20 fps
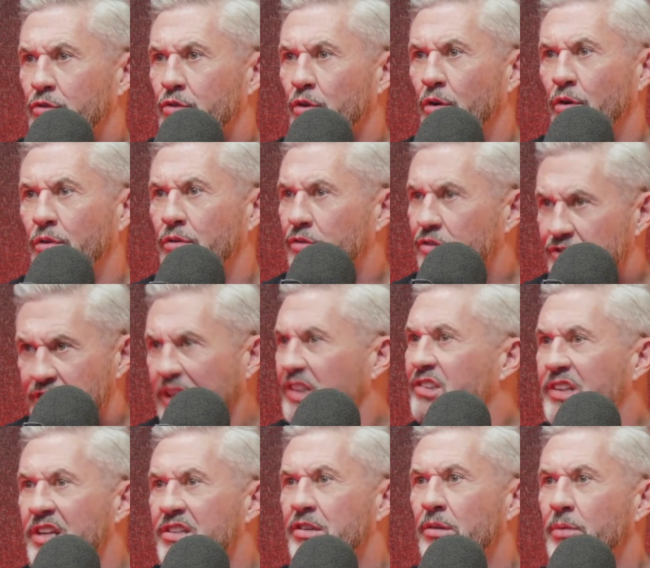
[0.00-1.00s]
So 6
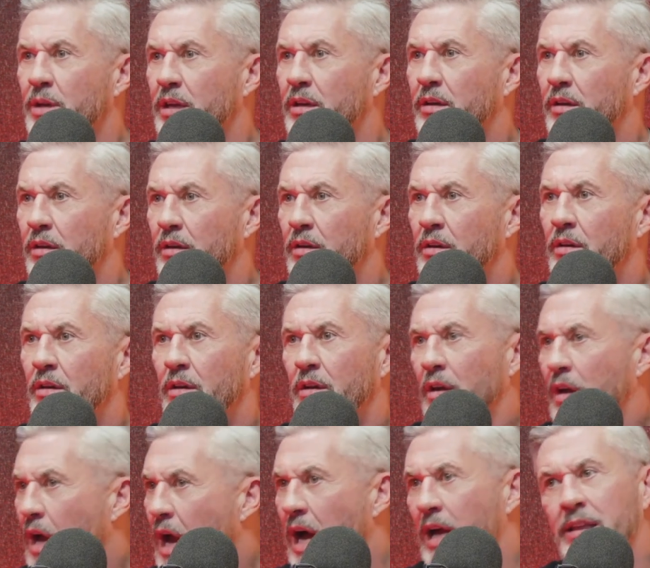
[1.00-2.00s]
days a week,
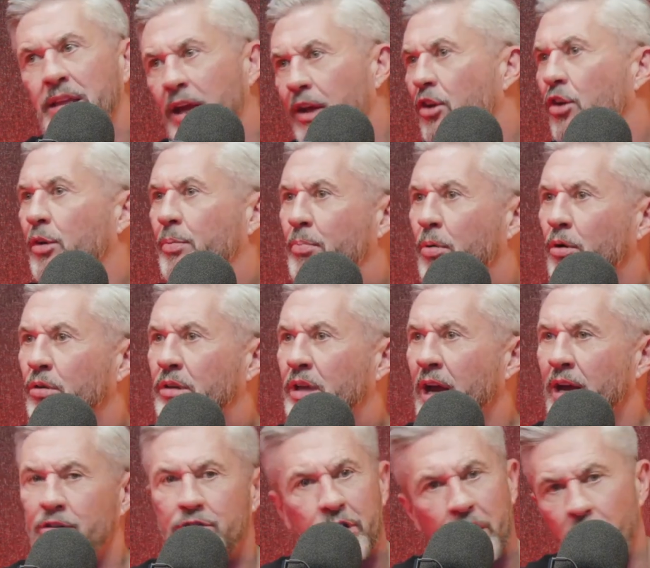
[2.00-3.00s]
I do an hour
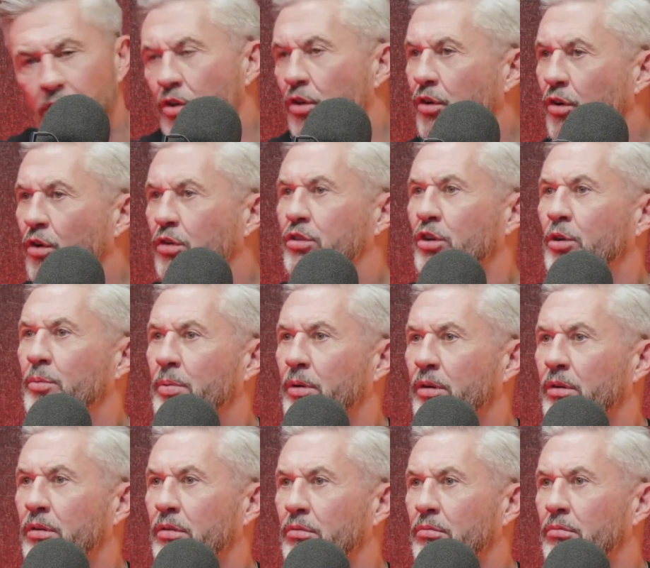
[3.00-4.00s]
podcast or an hour
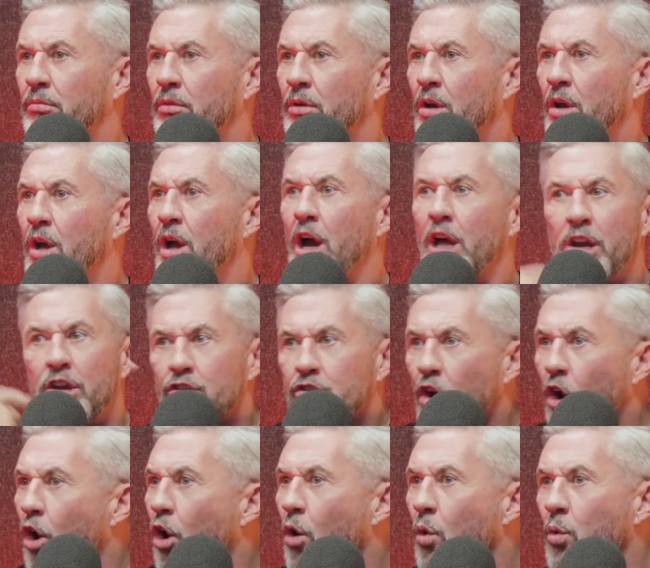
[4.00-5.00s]
audiobook. And it's
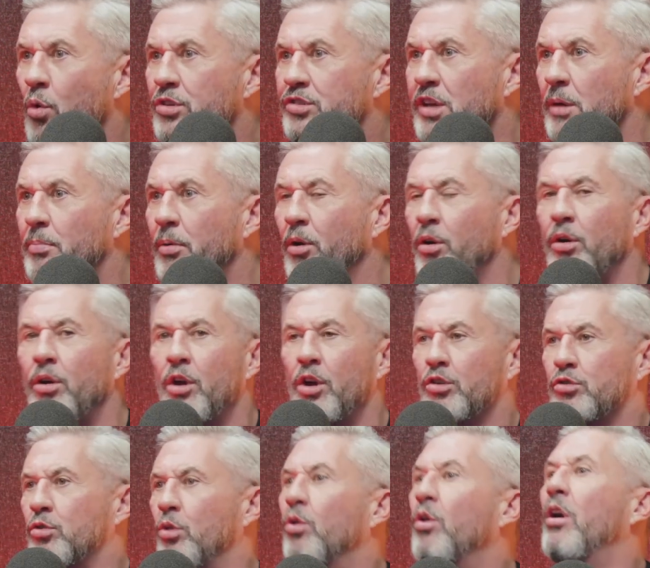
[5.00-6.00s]
always about,
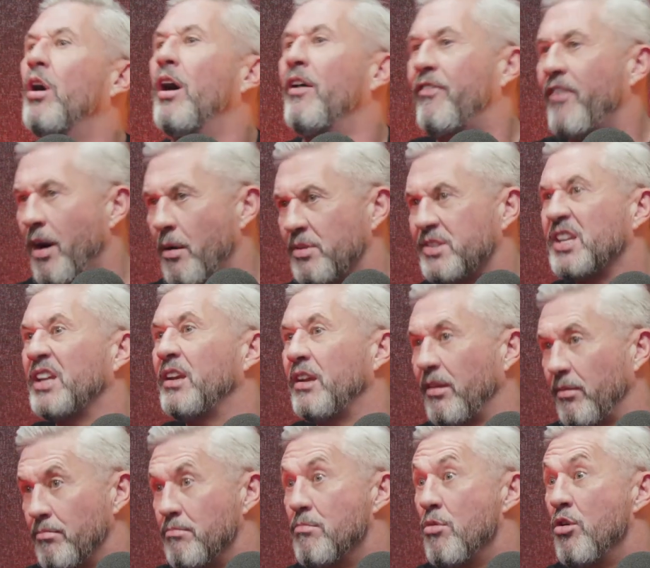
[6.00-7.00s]
so if I was into
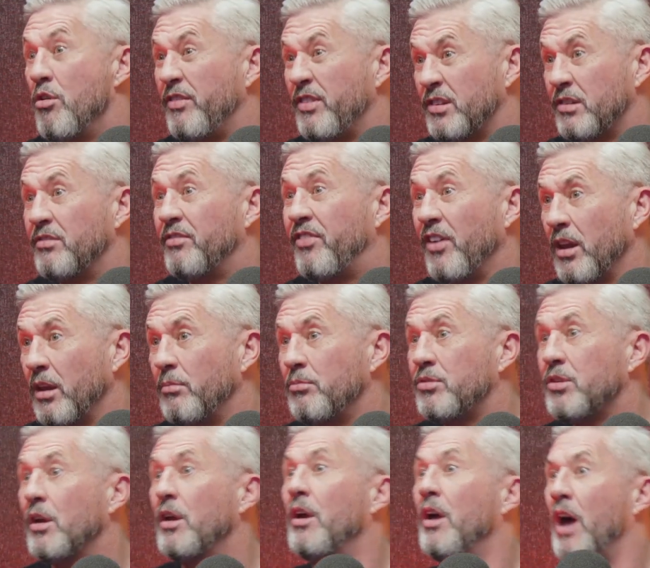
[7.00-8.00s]
movies and
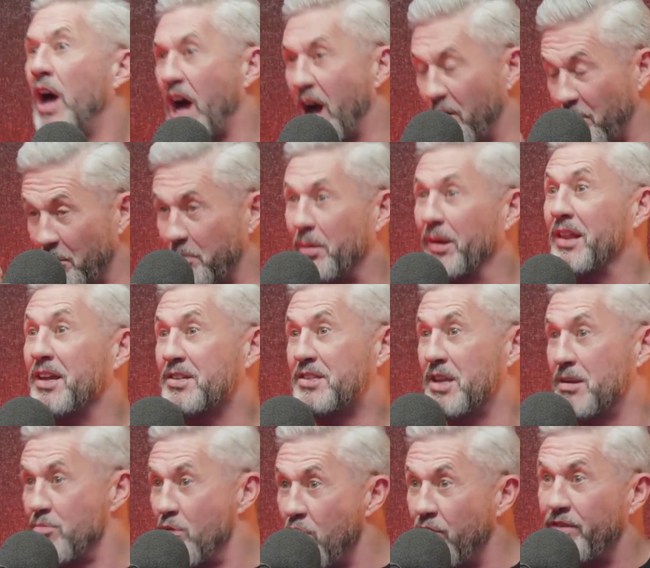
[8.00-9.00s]
films, I would be
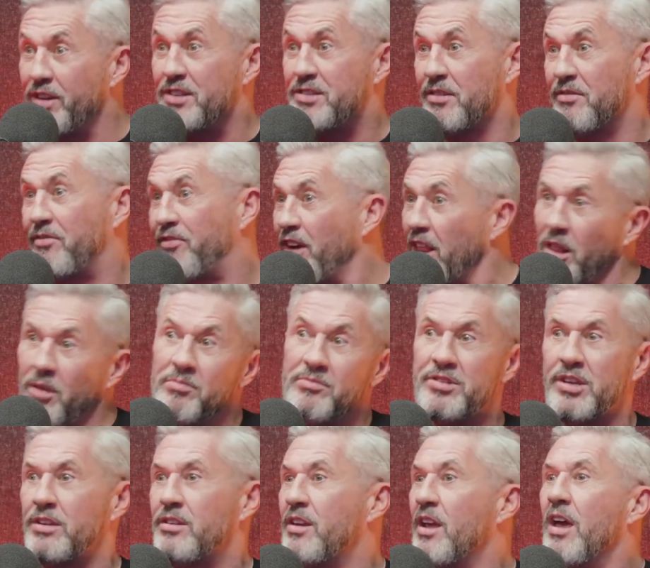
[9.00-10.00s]
listening to movies and films,
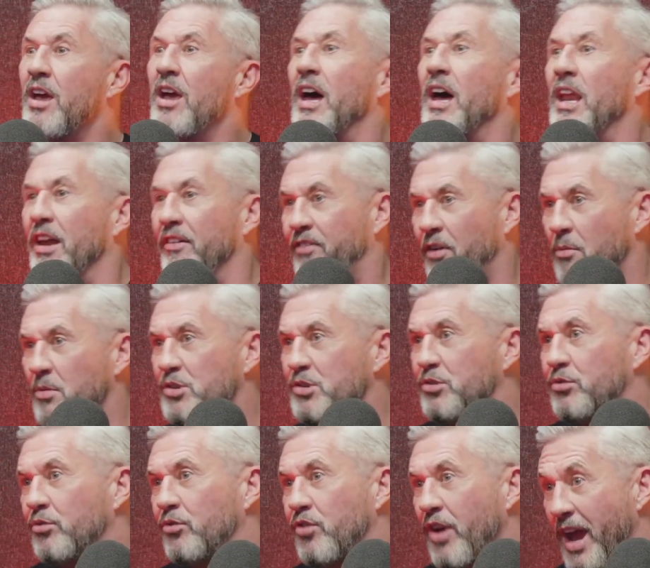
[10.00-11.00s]
and if I
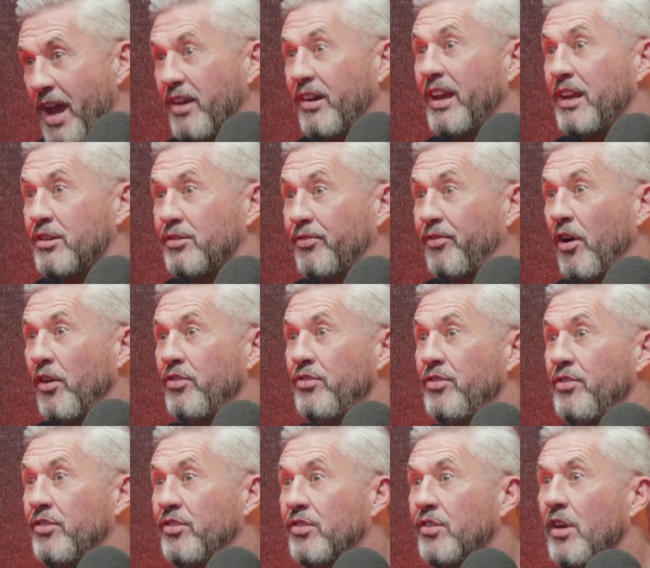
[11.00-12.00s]
was trying to raise
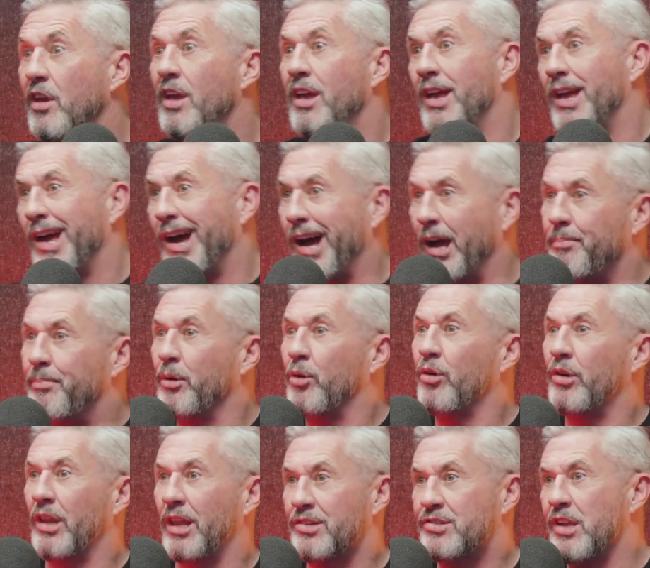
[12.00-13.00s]
funds, I'd be
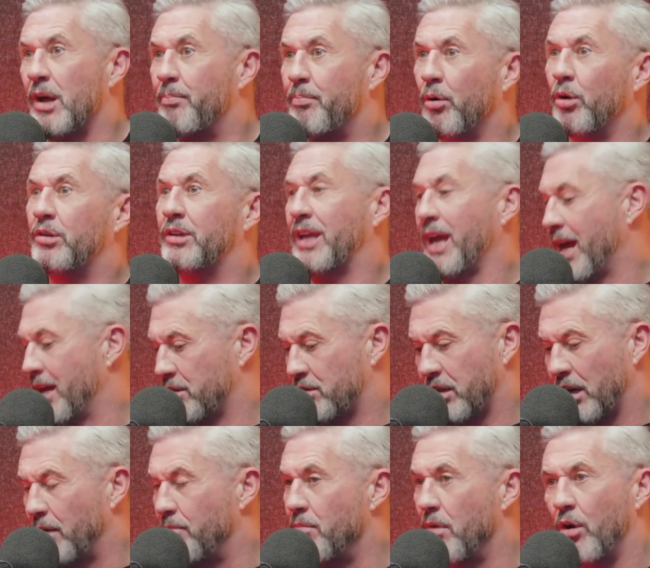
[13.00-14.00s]
going to listen to a podcast
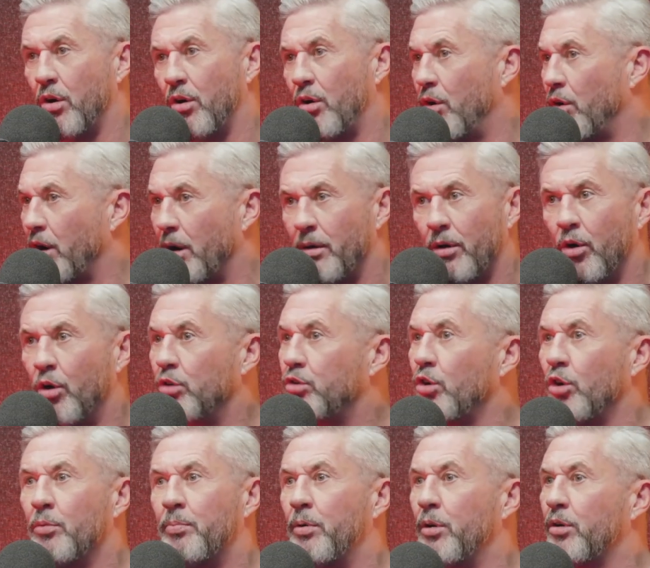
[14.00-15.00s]
or an
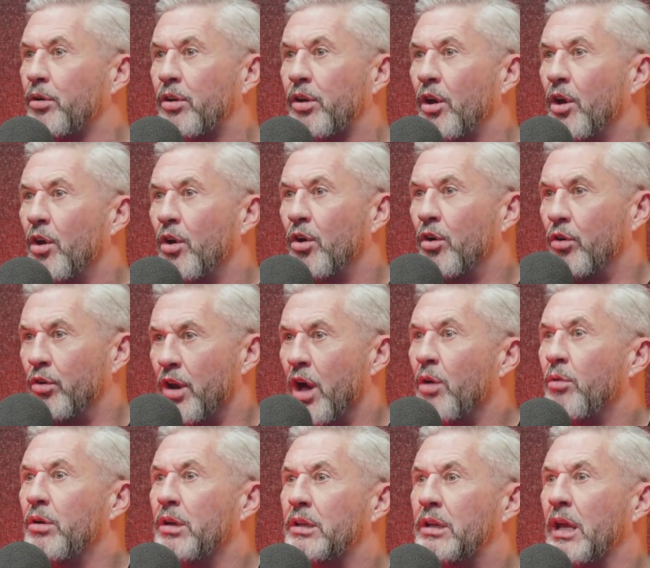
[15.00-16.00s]
audio book on how
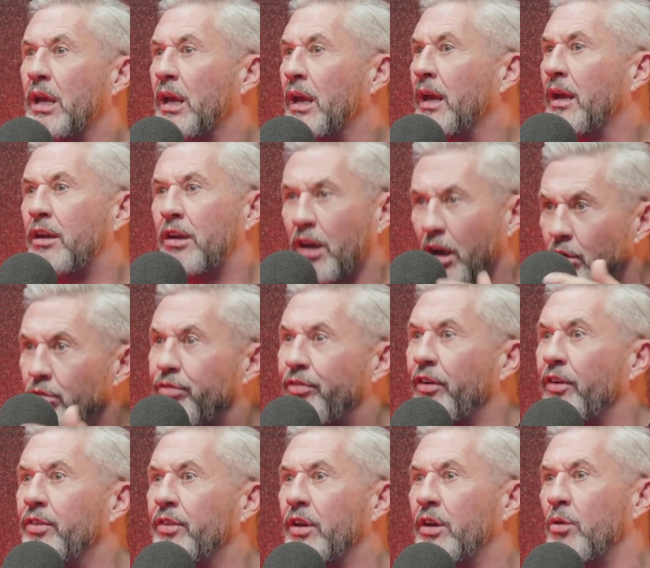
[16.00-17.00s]
to do
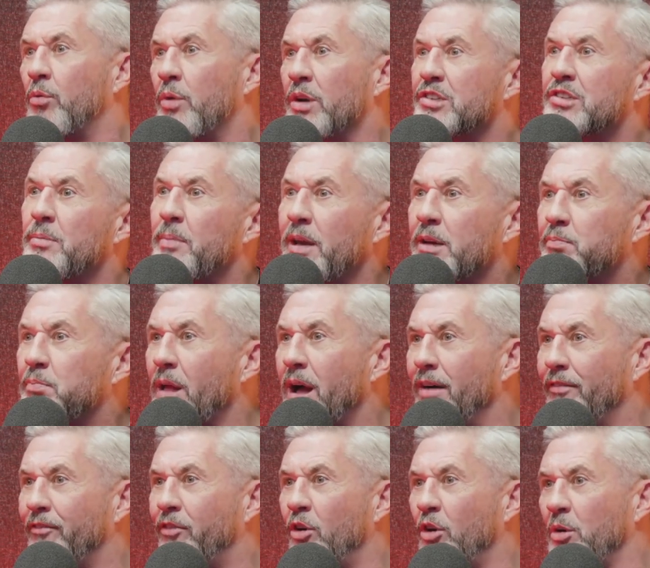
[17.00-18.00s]
crowdfunding and where's the best
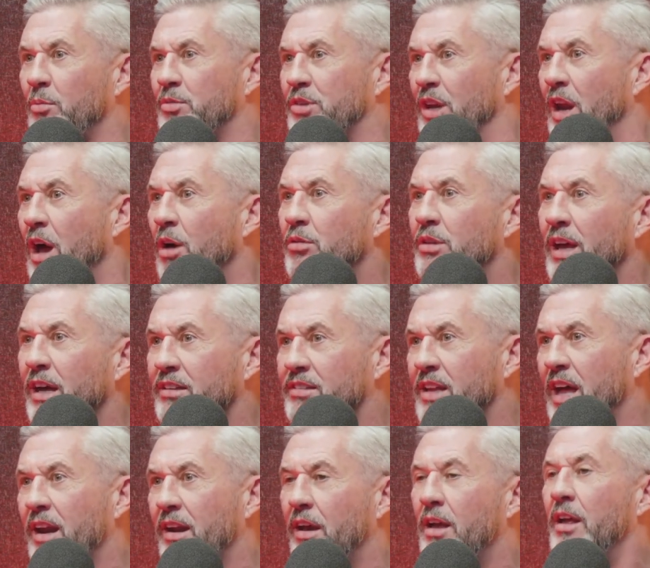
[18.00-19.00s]
platforms and how do I
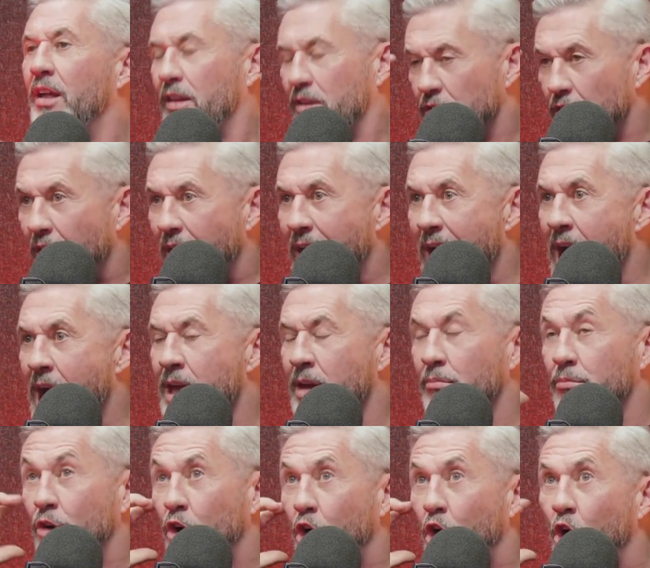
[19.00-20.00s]
start. I
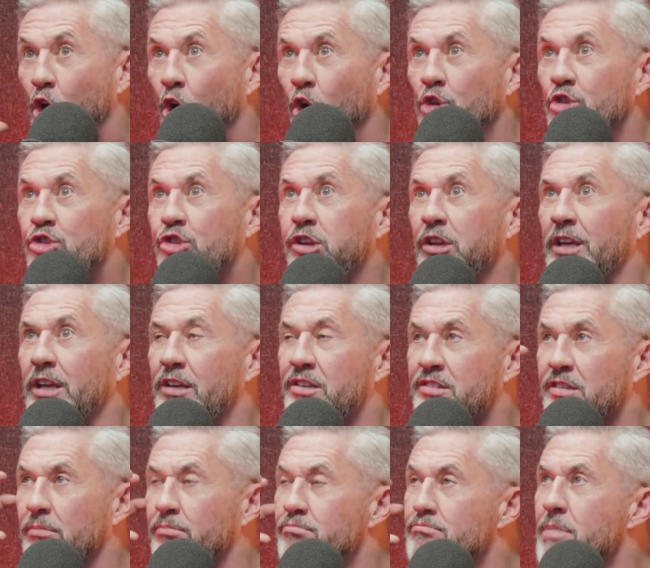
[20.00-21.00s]
am constantly
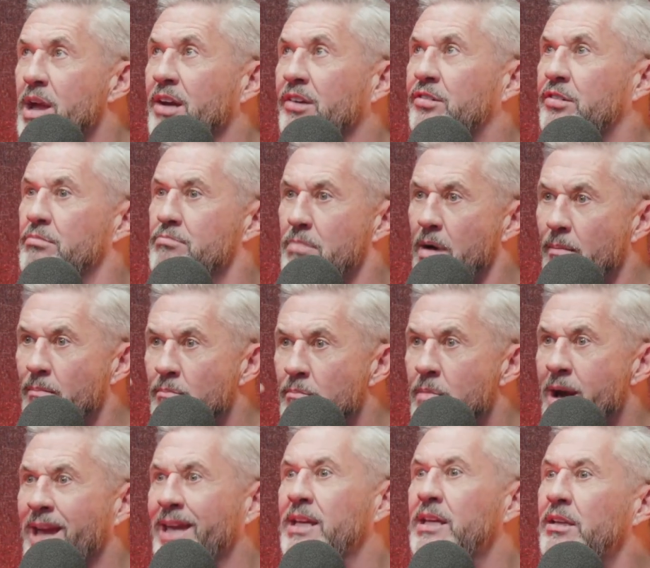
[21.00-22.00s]
submersing my
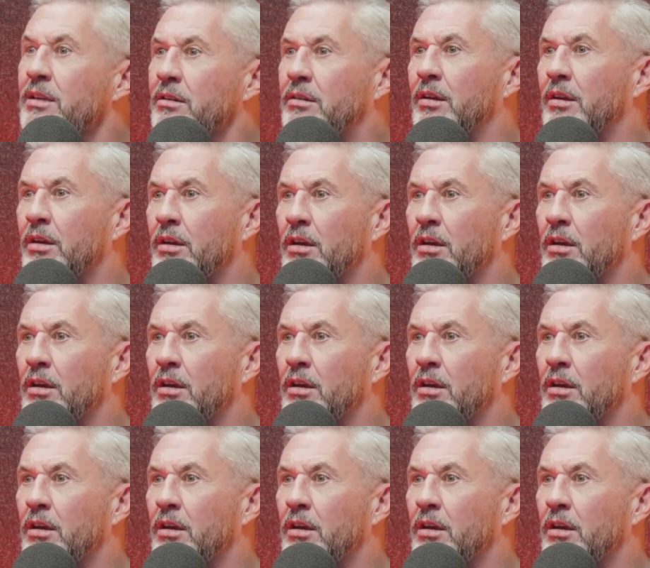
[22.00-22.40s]
mind